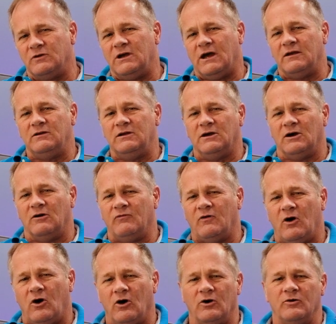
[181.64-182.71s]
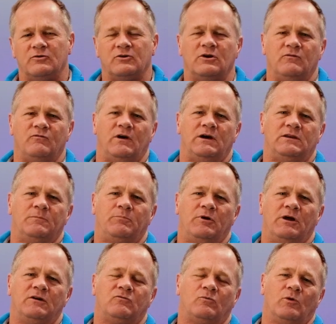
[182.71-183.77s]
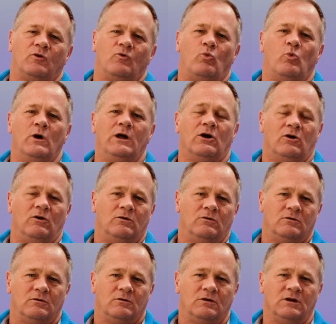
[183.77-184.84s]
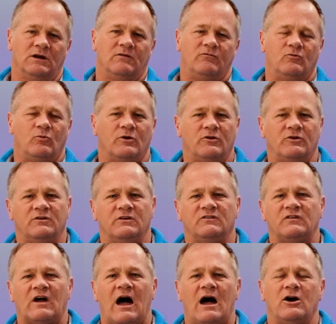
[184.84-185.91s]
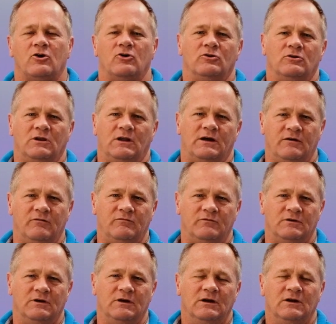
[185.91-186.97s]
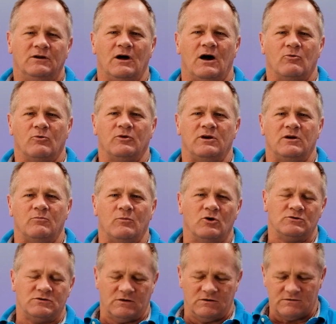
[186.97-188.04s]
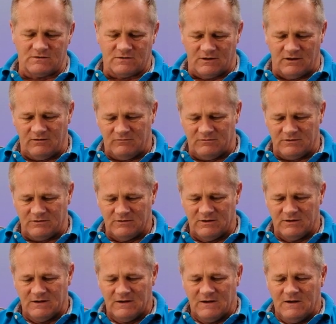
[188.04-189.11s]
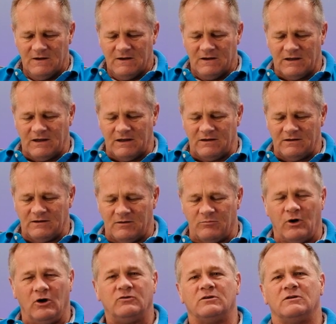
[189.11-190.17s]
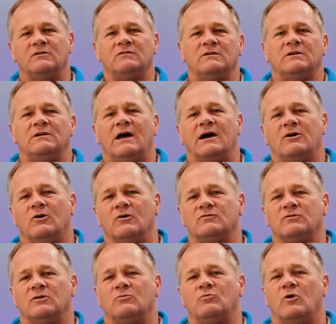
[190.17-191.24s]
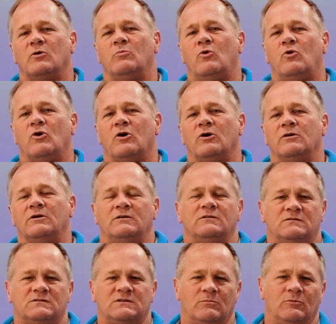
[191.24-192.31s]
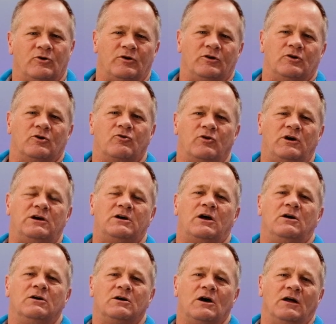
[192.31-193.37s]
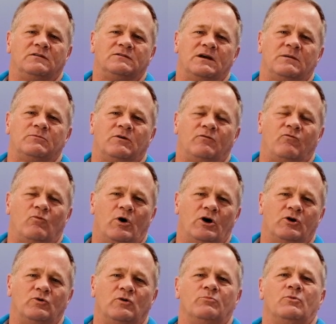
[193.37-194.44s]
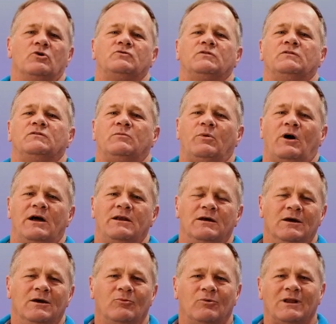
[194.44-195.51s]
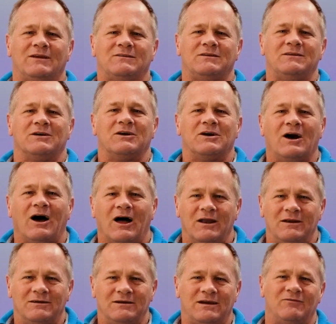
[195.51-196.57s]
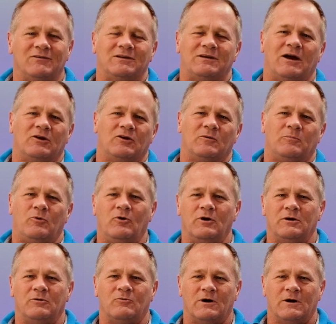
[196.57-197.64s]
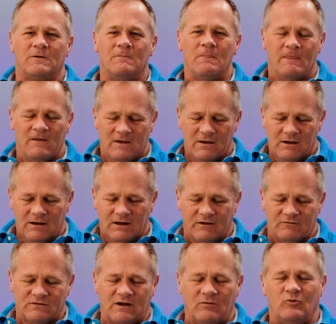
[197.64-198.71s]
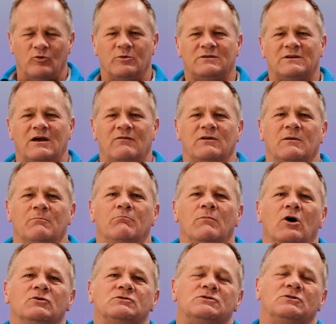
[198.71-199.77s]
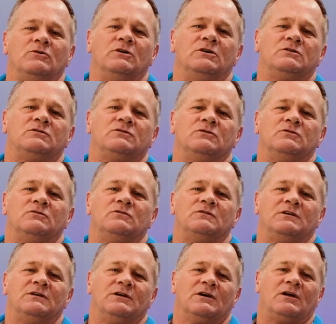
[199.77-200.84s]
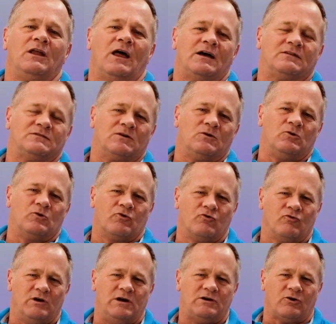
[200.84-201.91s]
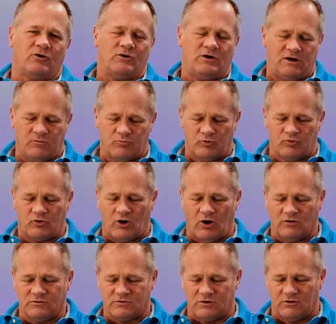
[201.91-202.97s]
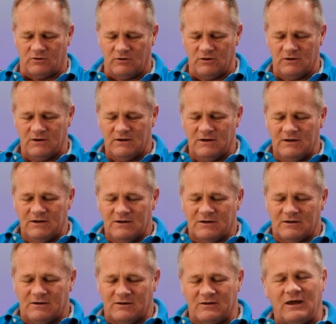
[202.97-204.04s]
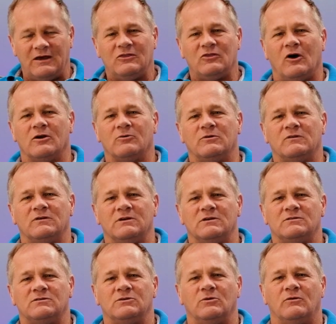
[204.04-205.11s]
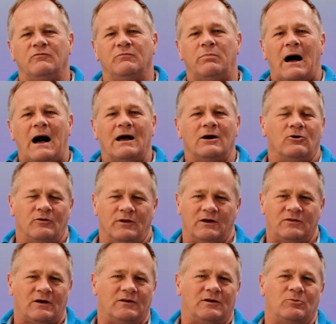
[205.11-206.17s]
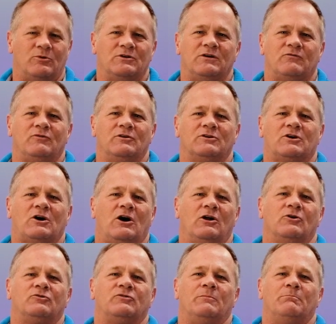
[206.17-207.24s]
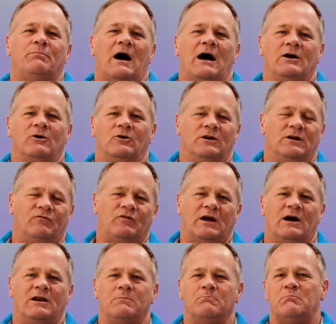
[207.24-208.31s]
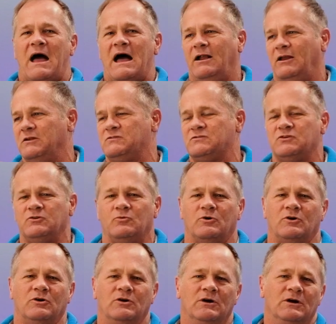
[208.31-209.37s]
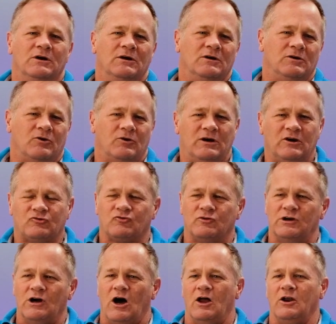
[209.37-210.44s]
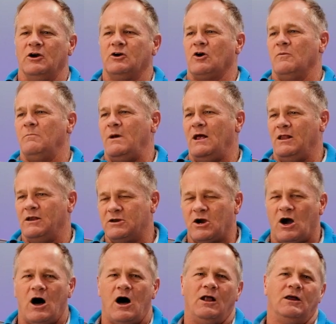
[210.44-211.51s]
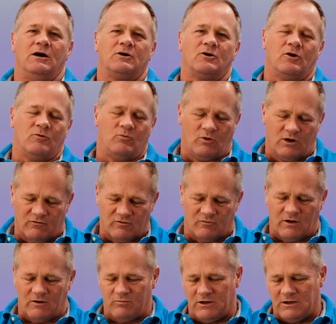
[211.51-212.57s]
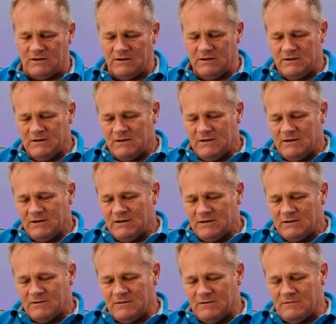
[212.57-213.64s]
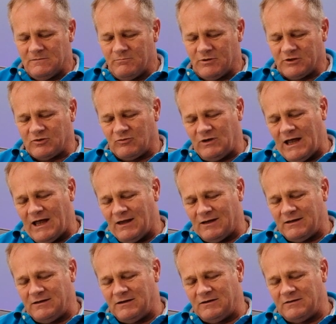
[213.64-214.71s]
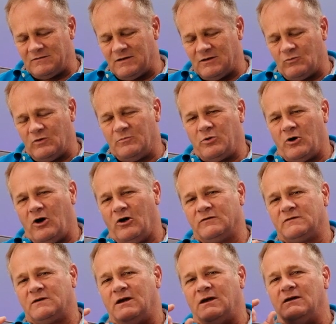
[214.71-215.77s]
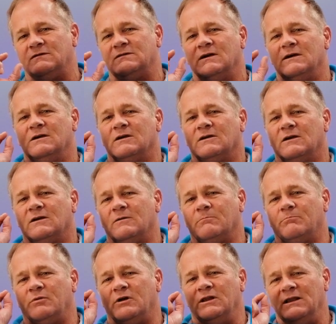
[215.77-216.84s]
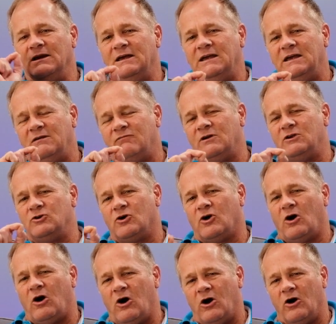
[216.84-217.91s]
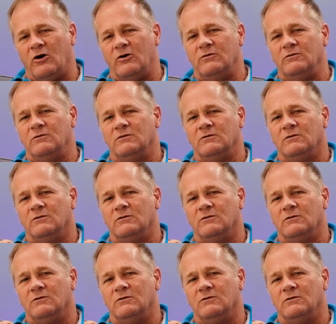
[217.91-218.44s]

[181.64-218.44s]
the idea of heart conveyed the place where the will lived, where the desire lived, not where the emotions lived. And emotions in that culture were more and similar in the Greek concept of where do emotions abide. Well, that's in the gut, even down to the point where if someone was having emotional issues in a classical Greek or Hebrew culture, they thought it was an issue of bile. They thought there were different colors of bile, and if they got imbalanced, you were you know, histrionic or melancholic or whatever it may be. But the reality is that when Paul says, believe in your heart,